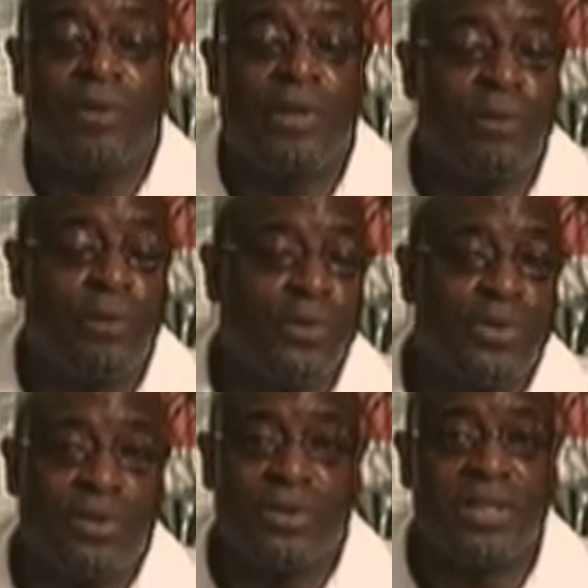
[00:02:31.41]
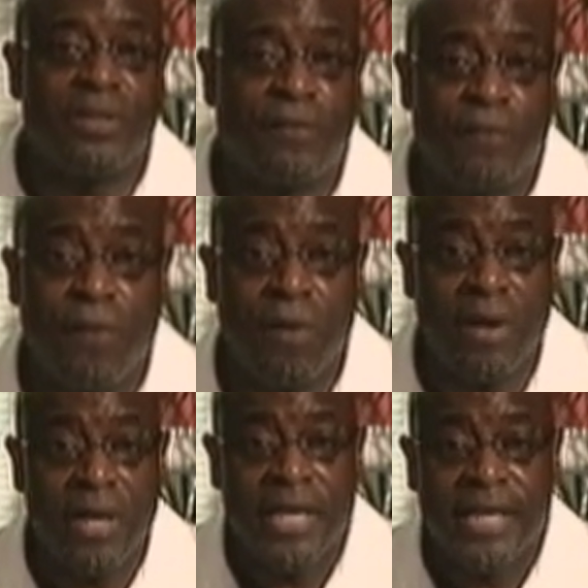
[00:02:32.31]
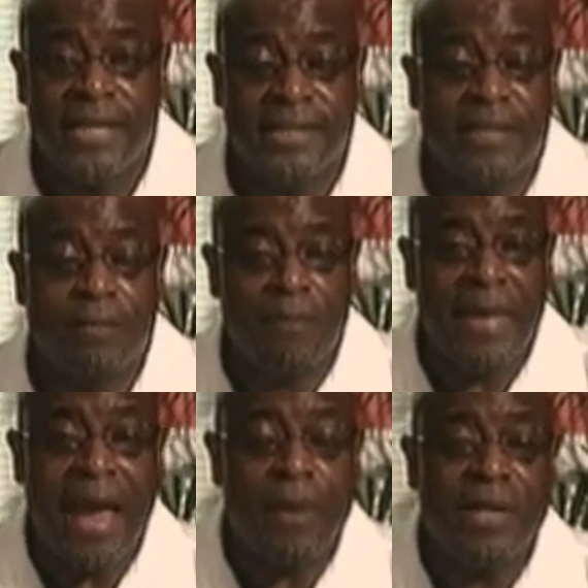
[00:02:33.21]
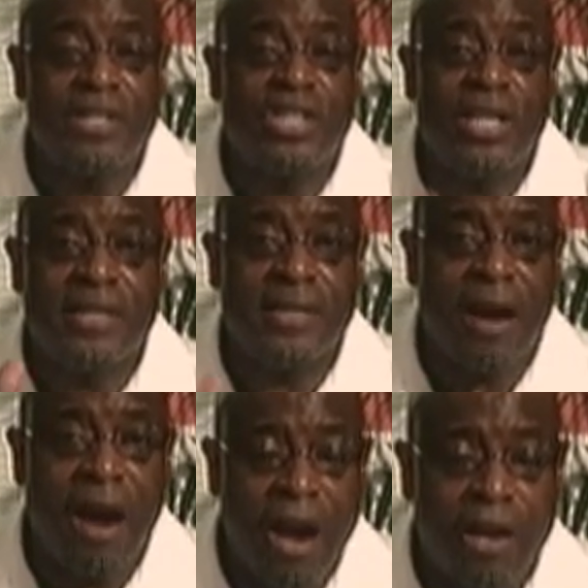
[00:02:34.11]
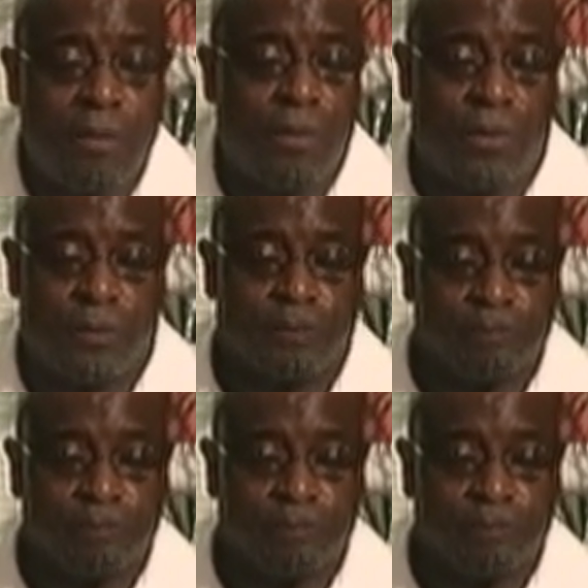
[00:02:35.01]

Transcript: In Hebrews 13:4, he said, marriage is honorable,